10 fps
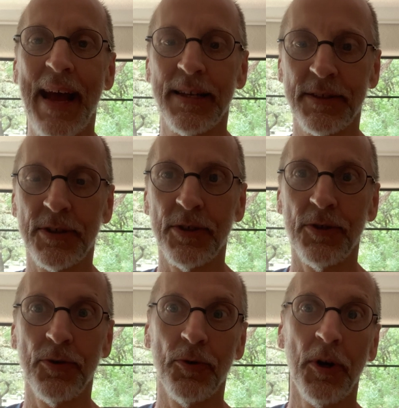and
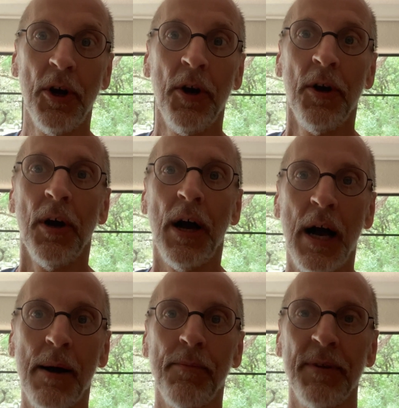to,
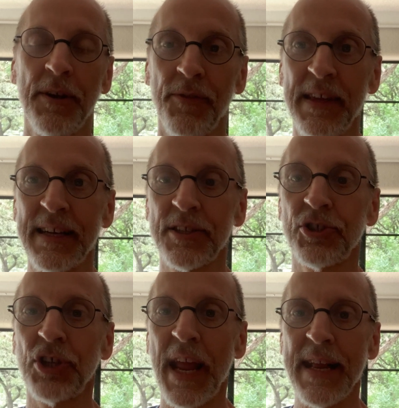the
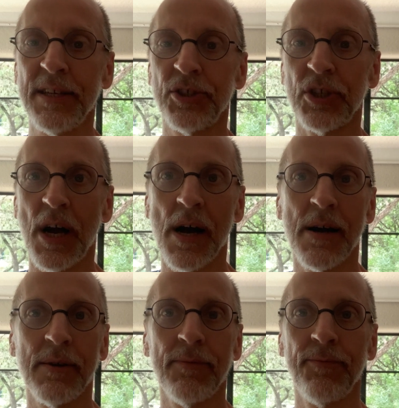exchange
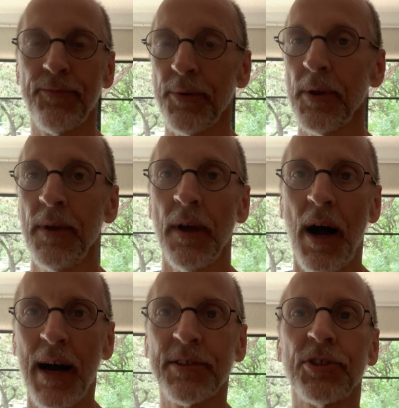of
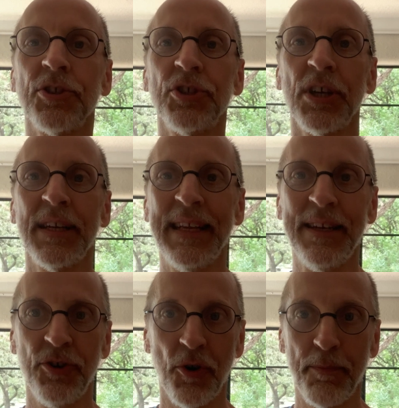oxygen
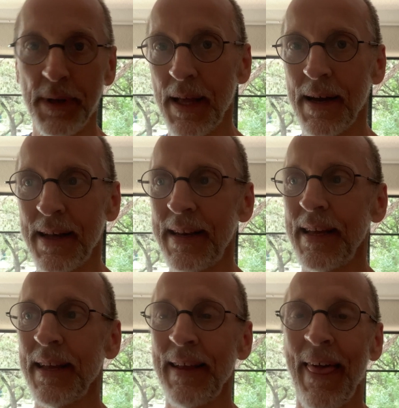in your
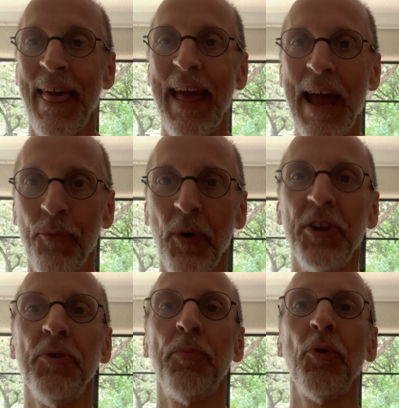blood. And when
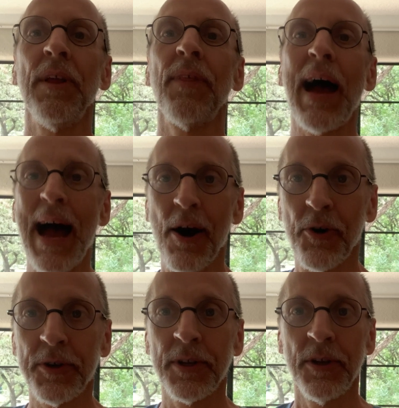you breathe
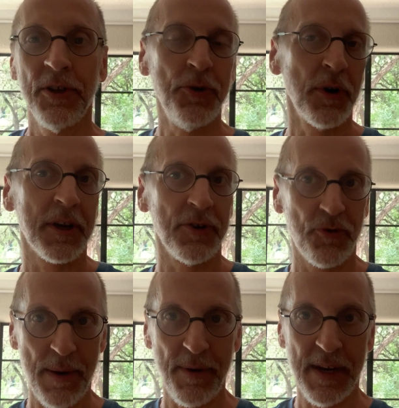out, you're
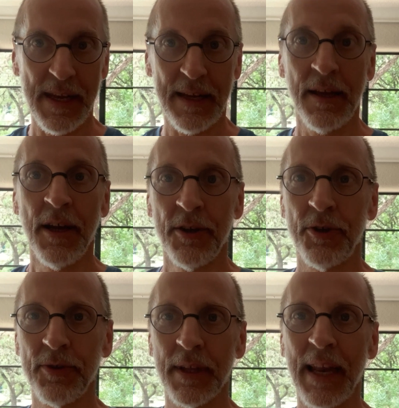contributing
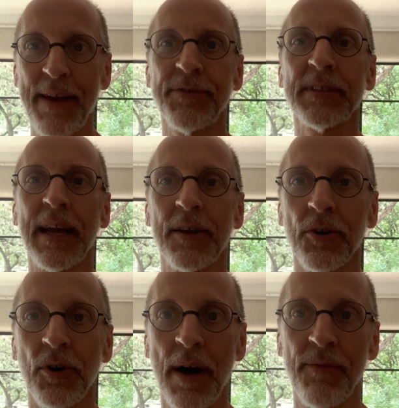to the life
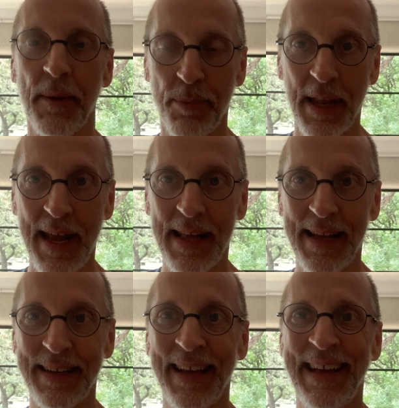cycle of the
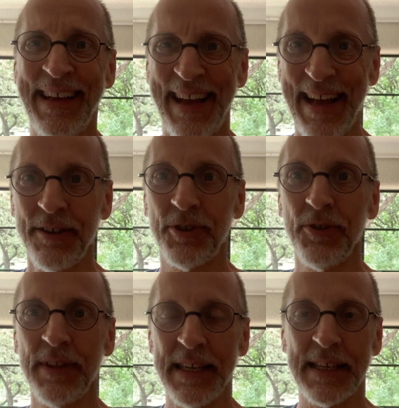planet and
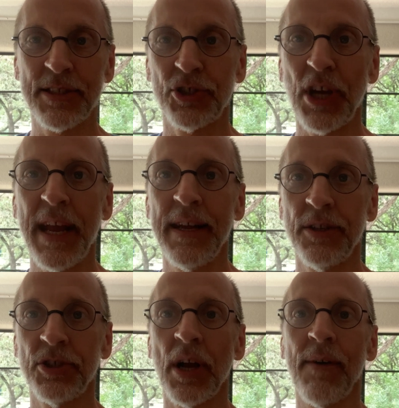to the
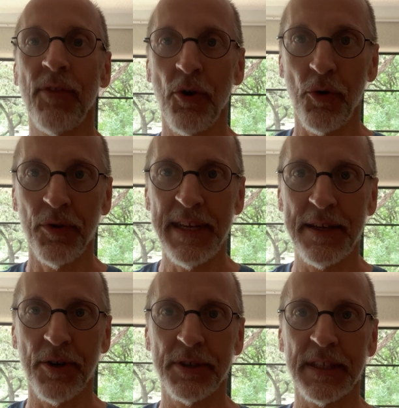exchange of the whole
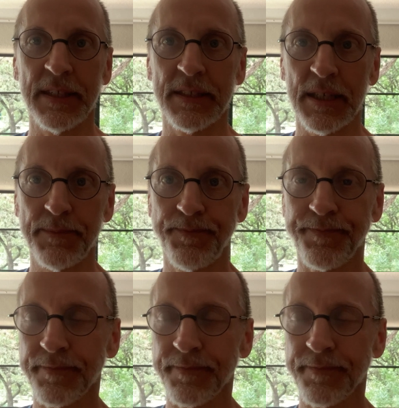ecosystem.